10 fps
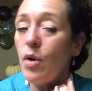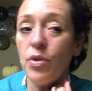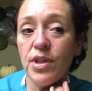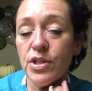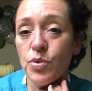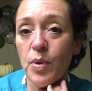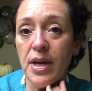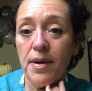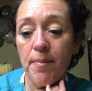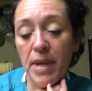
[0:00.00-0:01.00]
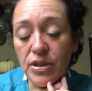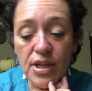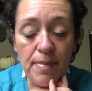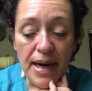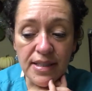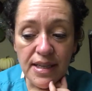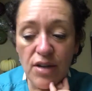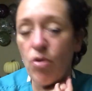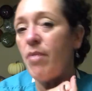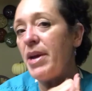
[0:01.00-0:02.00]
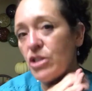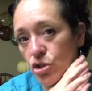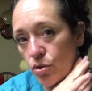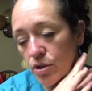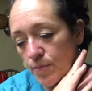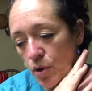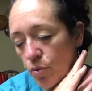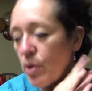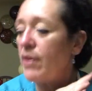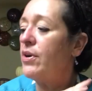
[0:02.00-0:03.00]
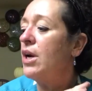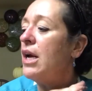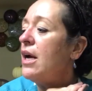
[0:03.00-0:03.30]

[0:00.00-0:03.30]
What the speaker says: this week melting basket, or I may just do it tomorrow, whatever.